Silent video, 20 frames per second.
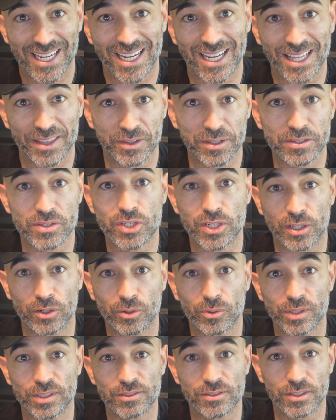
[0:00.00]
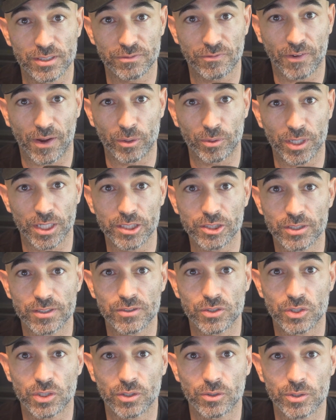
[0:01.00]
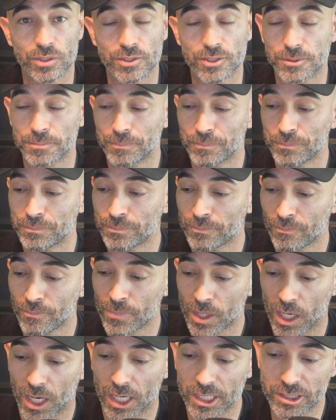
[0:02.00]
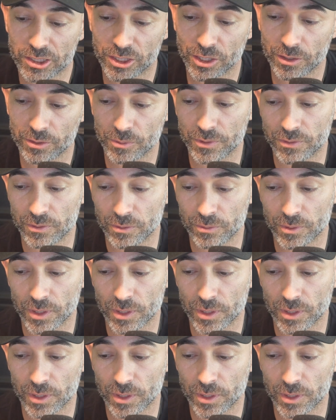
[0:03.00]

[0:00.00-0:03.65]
this series, this foundation series, I shared with you